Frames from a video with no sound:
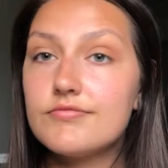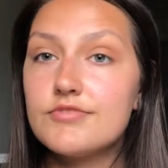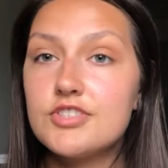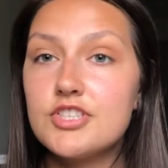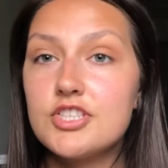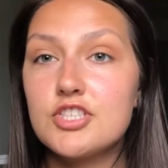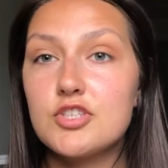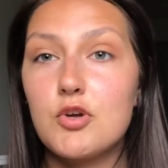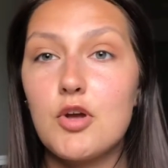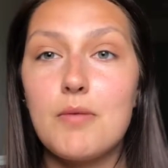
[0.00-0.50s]

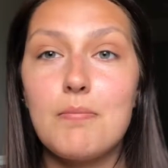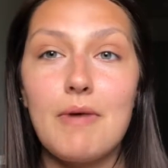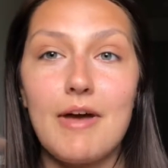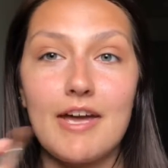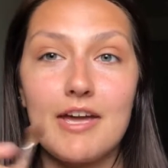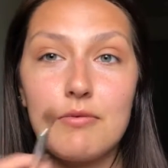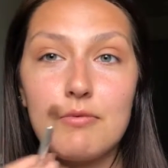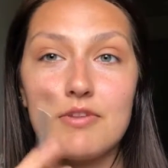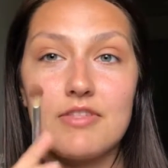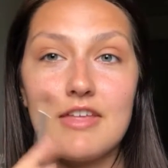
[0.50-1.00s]
Just going
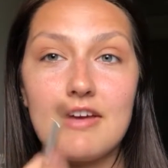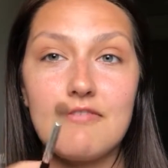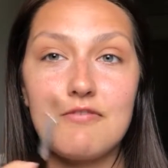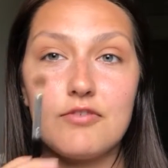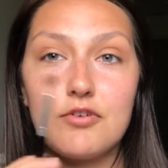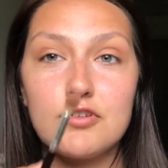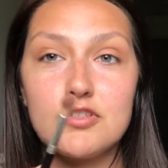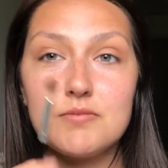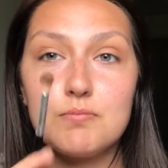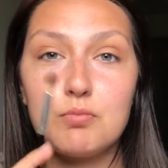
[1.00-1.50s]
back in with that
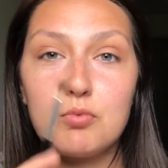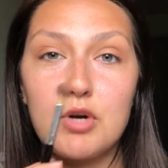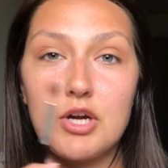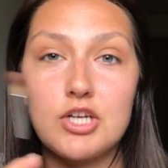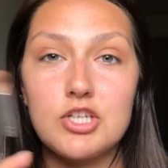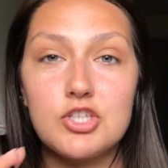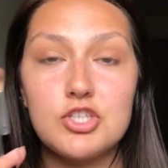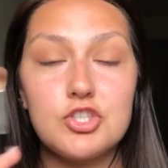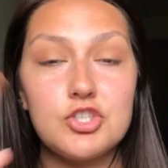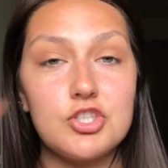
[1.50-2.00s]
first
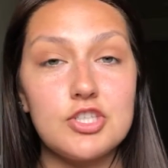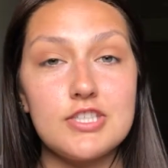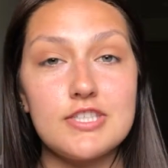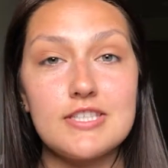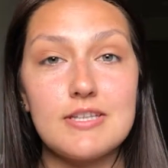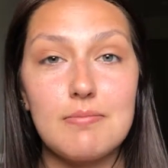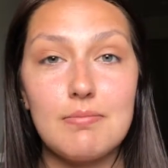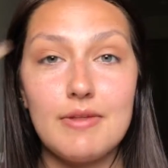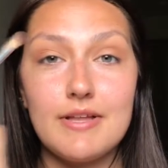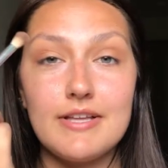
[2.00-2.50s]
brush
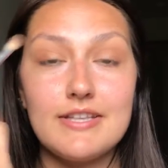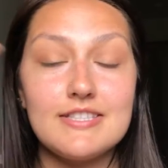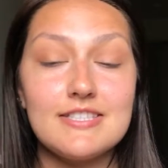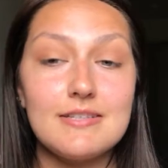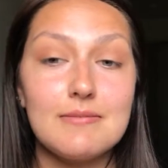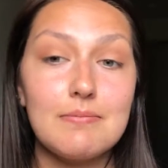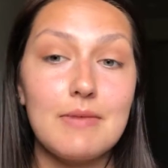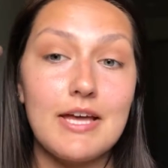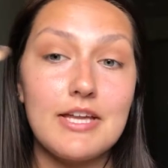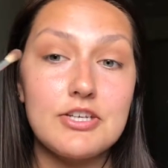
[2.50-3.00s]
just to blend
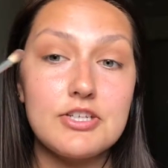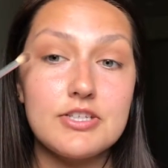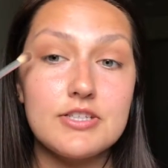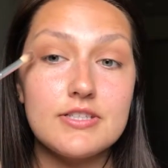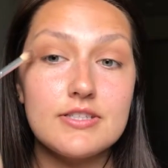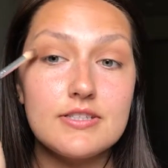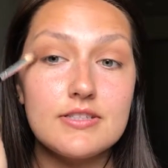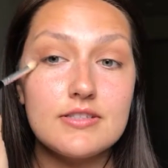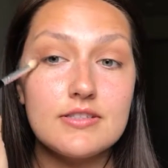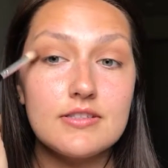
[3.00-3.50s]
some edges.